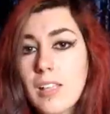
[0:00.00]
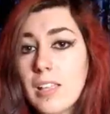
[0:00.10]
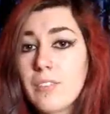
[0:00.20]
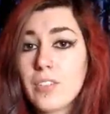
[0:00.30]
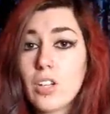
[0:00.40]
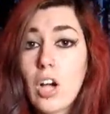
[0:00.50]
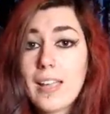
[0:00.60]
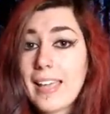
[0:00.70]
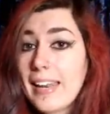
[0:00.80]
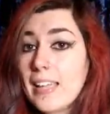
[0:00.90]
Even
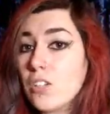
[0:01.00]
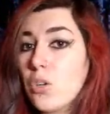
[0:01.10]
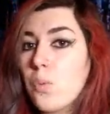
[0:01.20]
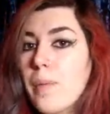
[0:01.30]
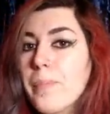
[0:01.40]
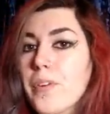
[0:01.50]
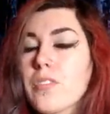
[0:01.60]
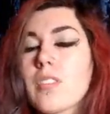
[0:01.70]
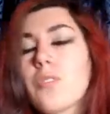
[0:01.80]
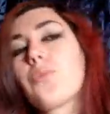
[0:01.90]
getting into
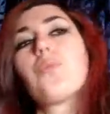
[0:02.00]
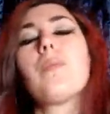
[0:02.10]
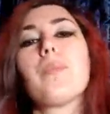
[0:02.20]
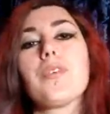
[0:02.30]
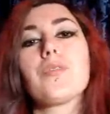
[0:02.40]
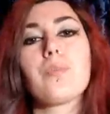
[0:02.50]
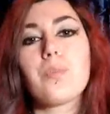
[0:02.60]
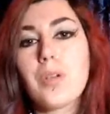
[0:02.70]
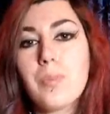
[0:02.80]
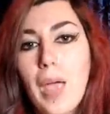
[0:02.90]
whimpers. Whimpers
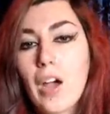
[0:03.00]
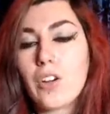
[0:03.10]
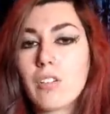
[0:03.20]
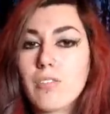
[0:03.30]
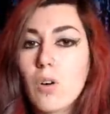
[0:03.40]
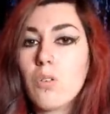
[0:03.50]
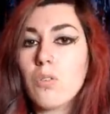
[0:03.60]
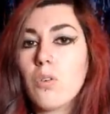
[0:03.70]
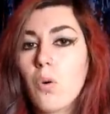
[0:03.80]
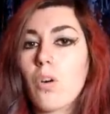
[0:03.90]
prepare your
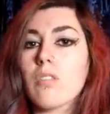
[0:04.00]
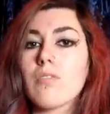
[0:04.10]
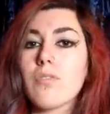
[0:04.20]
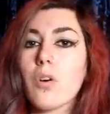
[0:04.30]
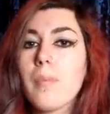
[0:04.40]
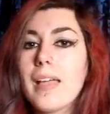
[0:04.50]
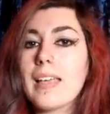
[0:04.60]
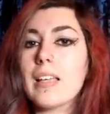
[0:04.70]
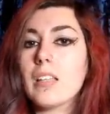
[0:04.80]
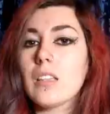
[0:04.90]
vocal cords for
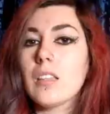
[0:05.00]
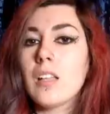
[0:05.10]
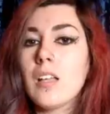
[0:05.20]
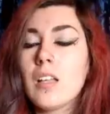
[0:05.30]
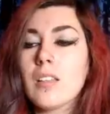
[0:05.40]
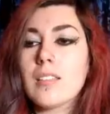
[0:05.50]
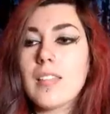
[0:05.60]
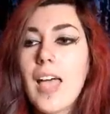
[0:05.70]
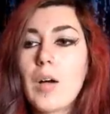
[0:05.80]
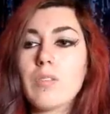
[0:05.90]
making the
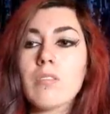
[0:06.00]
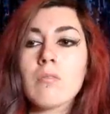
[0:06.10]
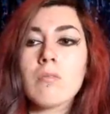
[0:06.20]
sound.